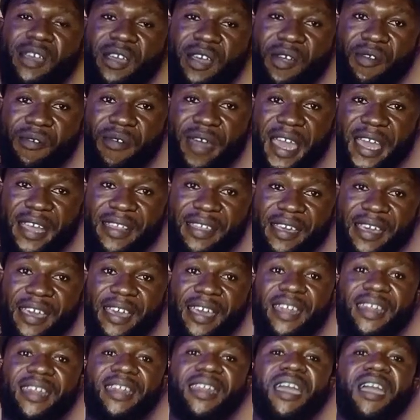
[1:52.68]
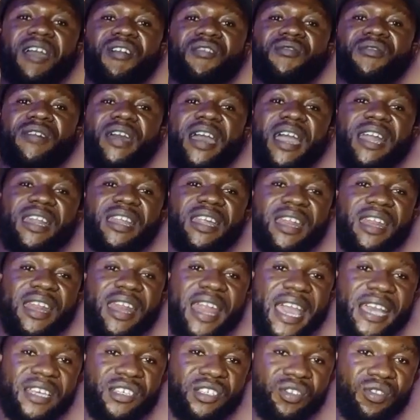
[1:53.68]
Right? Now, and the
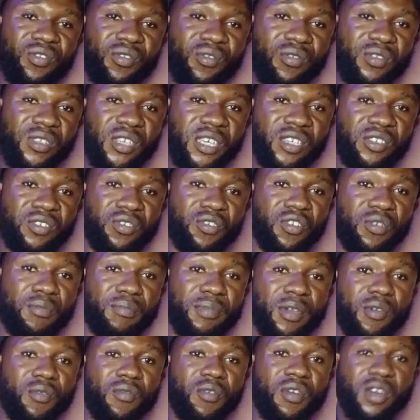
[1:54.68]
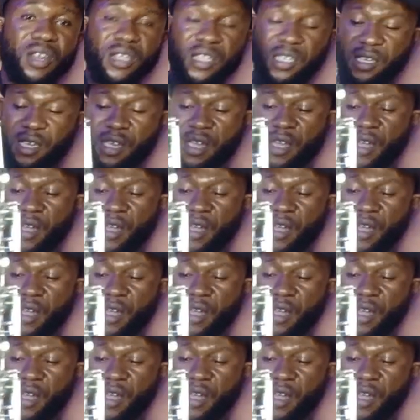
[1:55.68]
next note is going to be what?